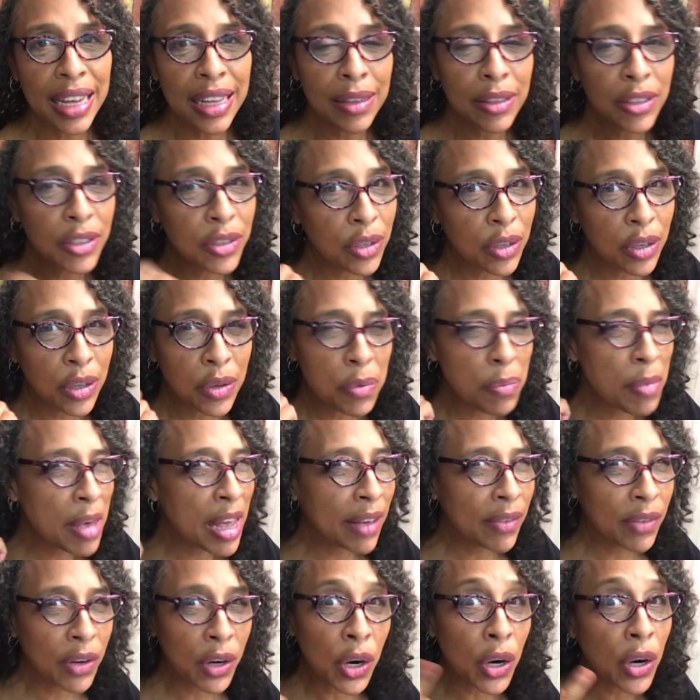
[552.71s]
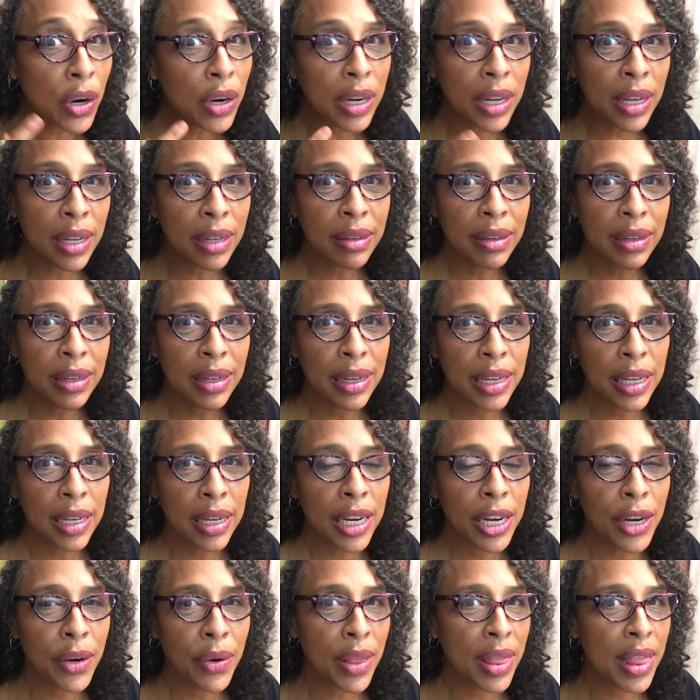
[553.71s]
and so you may have heard it
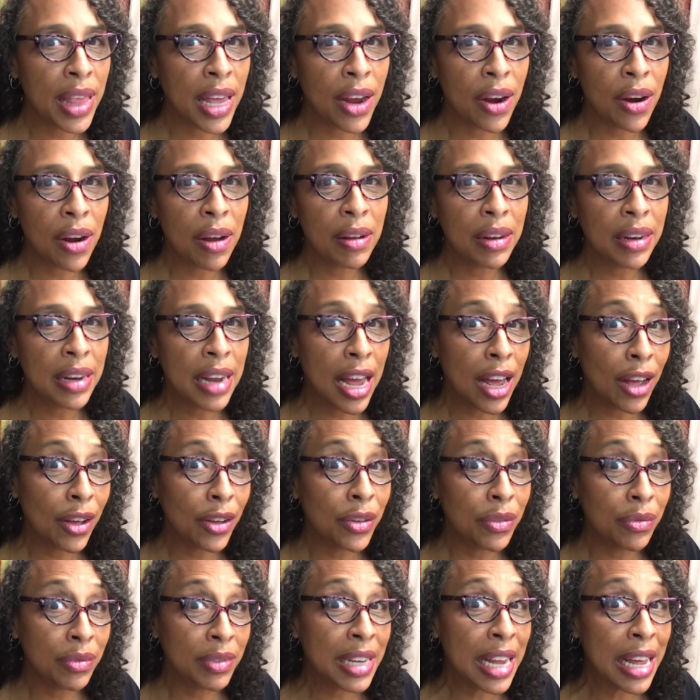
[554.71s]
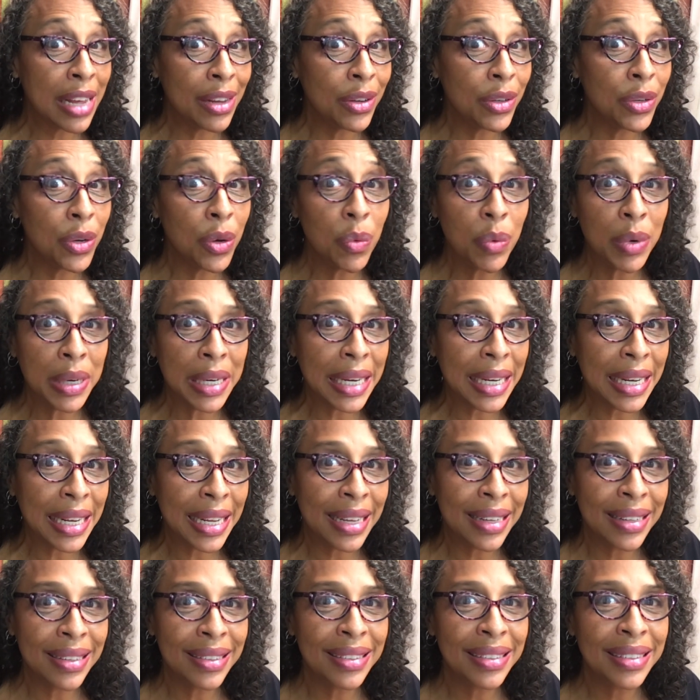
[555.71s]
here and there, and now you know what it
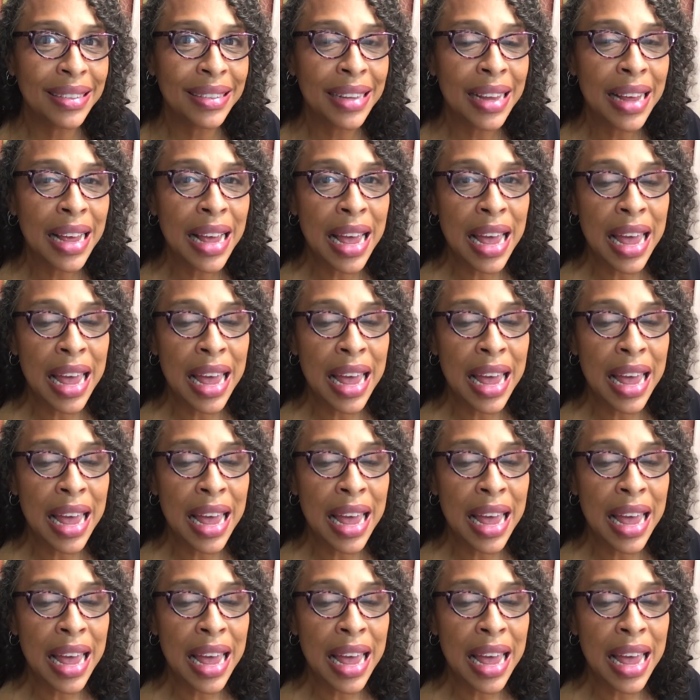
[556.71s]
is.